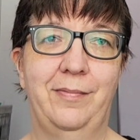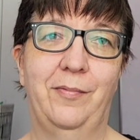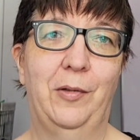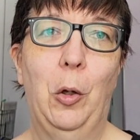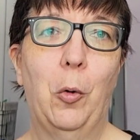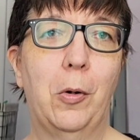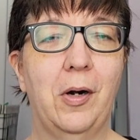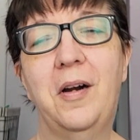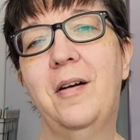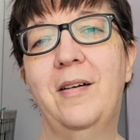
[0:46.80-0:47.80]

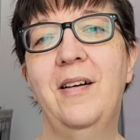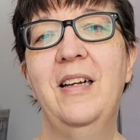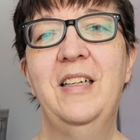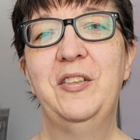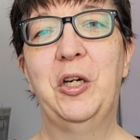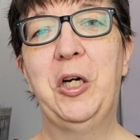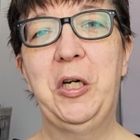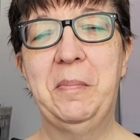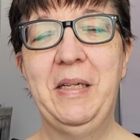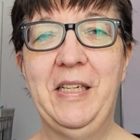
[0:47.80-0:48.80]
lore
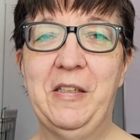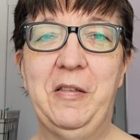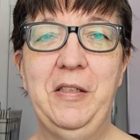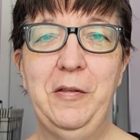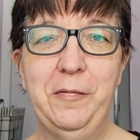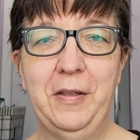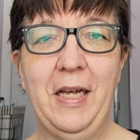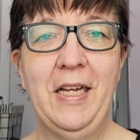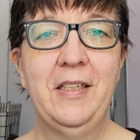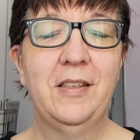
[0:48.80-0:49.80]
term here in
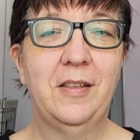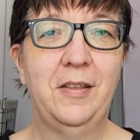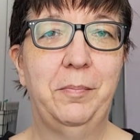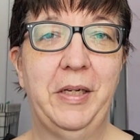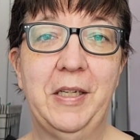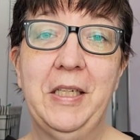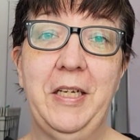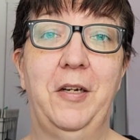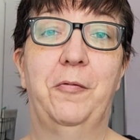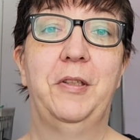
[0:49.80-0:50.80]
Newfoundland. Apparently
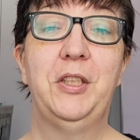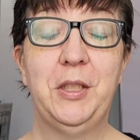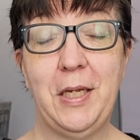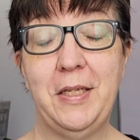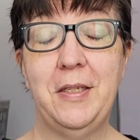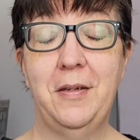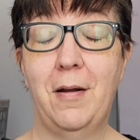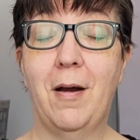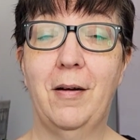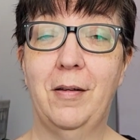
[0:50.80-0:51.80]
it originated in
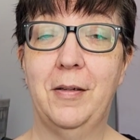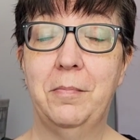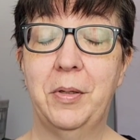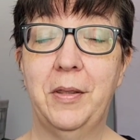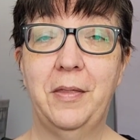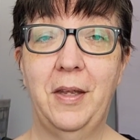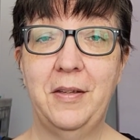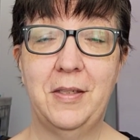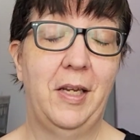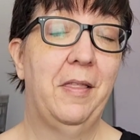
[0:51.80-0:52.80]
Ireland, but they
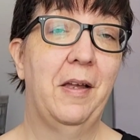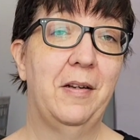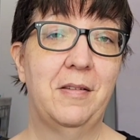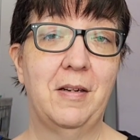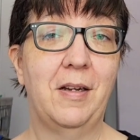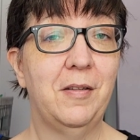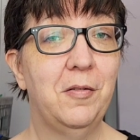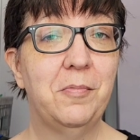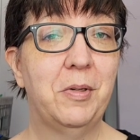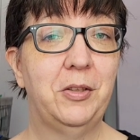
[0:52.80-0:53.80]
say that it's not
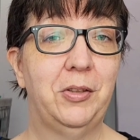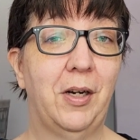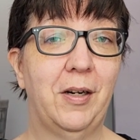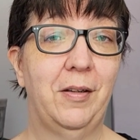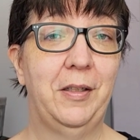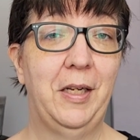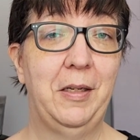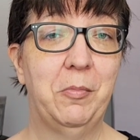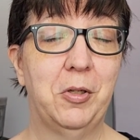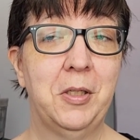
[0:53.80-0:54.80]
used much in Ireland
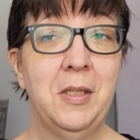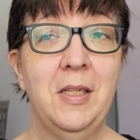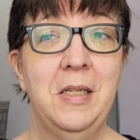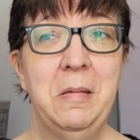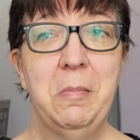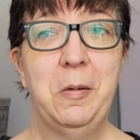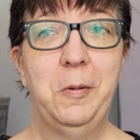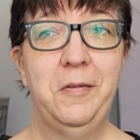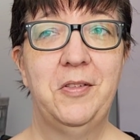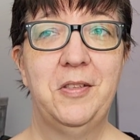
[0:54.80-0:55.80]
anymore, but
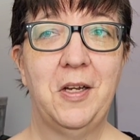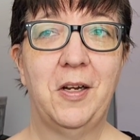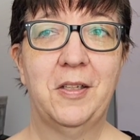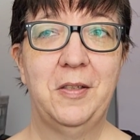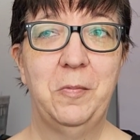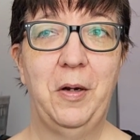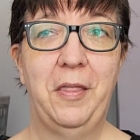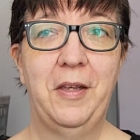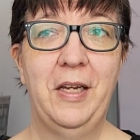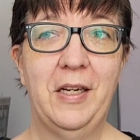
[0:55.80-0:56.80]
we've stuck with
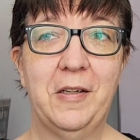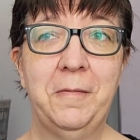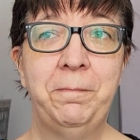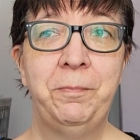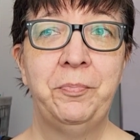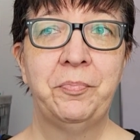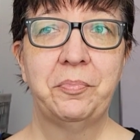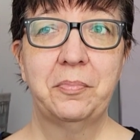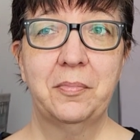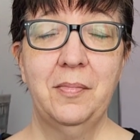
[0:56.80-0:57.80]
it here.
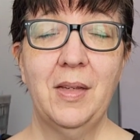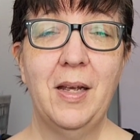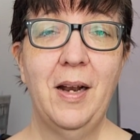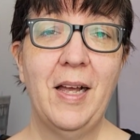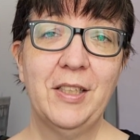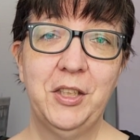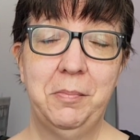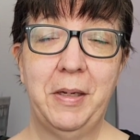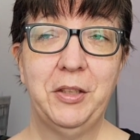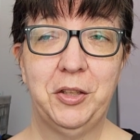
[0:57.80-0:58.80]
And I actually
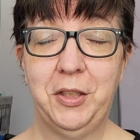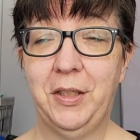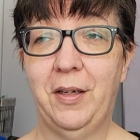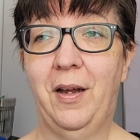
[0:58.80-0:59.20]
mentioned it